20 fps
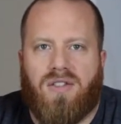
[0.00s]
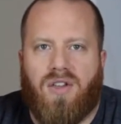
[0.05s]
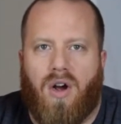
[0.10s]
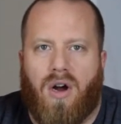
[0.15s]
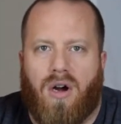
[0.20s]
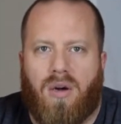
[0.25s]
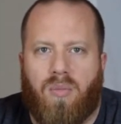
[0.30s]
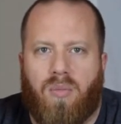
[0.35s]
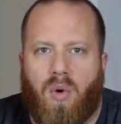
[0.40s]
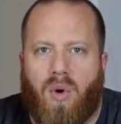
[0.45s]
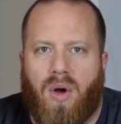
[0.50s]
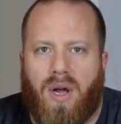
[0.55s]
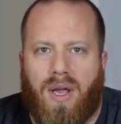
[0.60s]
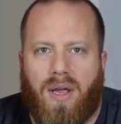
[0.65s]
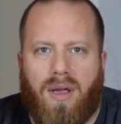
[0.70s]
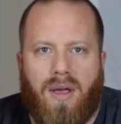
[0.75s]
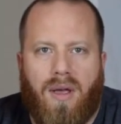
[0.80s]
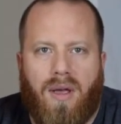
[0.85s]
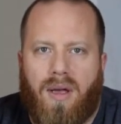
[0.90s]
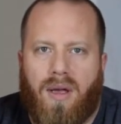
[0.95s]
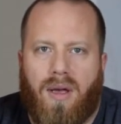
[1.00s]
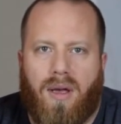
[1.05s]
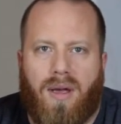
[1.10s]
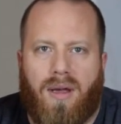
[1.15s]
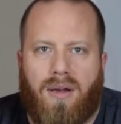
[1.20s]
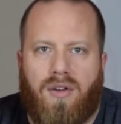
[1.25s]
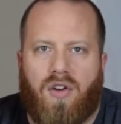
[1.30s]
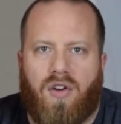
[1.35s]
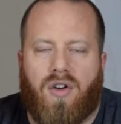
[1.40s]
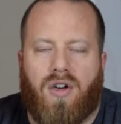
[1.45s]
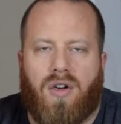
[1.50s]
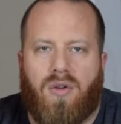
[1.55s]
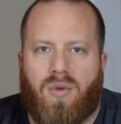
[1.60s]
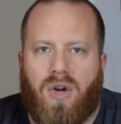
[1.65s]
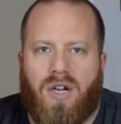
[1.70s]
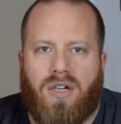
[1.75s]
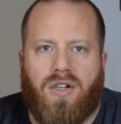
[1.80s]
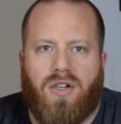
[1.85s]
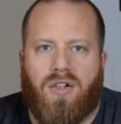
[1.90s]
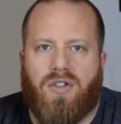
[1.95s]
carboy and you're going to
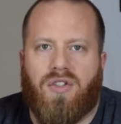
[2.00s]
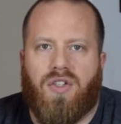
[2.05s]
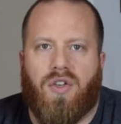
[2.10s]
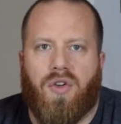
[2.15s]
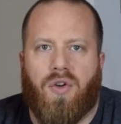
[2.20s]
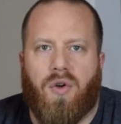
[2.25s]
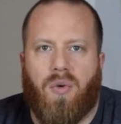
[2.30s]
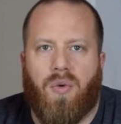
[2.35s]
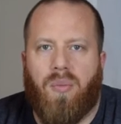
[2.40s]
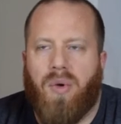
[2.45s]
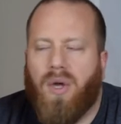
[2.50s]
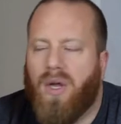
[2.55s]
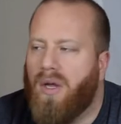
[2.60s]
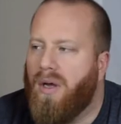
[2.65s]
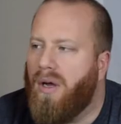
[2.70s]
run your tube,